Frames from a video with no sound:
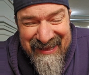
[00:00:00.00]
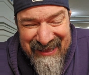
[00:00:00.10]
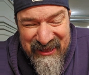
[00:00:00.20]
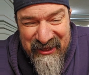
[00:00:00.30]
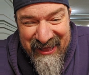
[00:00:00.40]

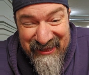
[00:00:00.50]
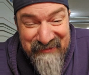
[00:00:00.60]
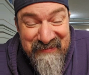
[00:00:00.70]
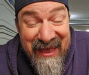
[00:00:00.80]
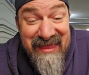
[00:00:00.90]

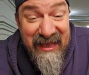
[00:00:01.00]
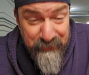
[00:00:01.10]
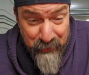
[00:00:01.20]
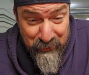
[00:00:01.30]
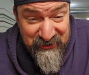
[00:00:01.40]
And that's
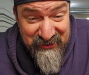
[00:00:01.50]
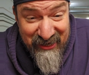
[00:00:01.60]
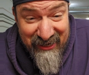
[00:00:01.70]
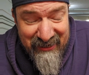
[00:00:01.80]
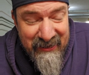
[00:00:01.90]
where we're
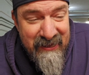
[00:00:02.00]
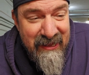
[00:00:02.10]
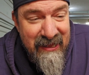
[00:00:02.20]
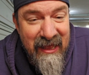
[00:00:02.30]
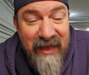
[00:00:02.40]
stuck.
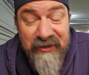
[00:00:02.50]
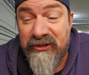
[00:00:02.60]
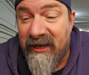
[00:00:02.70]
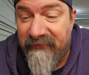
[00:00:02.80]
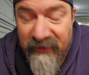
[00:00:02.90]
I shut
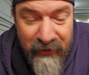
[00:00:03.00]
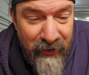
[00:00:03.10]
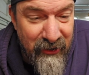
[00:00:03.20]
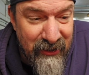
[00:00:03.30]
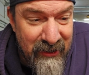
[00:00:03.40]
off the
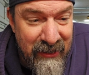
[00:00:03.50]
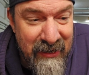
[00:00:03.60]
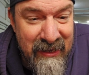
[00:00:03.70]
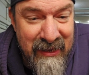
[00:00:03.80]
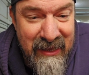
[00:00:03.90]
car
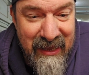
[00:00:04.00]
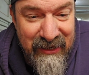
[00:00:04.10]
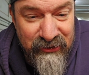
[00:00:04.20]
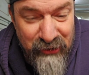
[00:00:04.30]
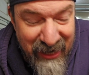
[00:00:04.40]

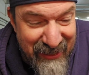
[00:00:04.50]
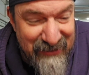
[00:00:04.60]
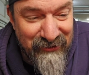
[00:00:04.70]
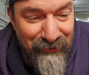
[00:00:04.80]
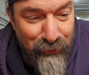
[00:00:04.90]
and try
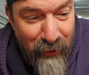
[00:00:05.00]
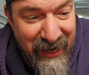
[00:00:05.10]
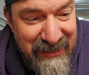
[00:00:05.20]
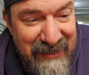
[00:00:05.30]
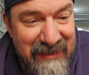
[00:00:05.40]
and
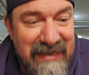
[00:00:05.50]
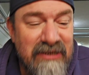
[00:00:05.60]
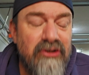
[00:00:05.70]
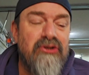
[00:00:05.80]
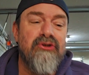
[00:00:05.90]
grind it
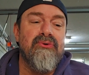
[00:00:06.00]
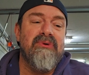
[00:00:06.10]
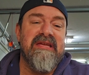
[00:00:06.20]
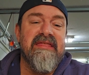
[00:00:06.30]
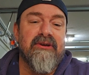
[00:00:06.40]
into
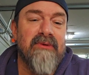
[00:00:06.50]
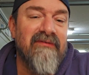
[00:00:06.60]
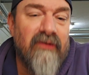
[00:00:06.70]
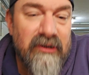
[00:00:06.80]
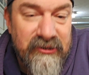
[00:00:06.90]
either
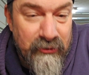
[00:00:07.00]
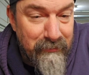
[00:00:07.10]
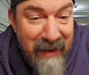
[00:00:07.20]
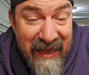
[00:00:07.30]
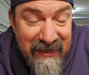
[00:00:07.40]
reverse or
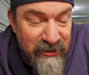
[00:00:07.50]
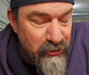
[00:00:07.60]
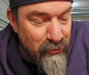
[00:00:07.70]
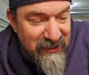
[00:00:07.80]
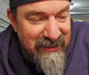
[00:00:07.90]
back
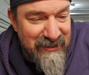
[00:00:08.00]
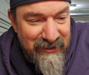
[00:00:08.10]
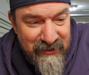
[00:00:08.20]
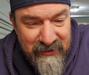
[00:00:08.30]
into a gear.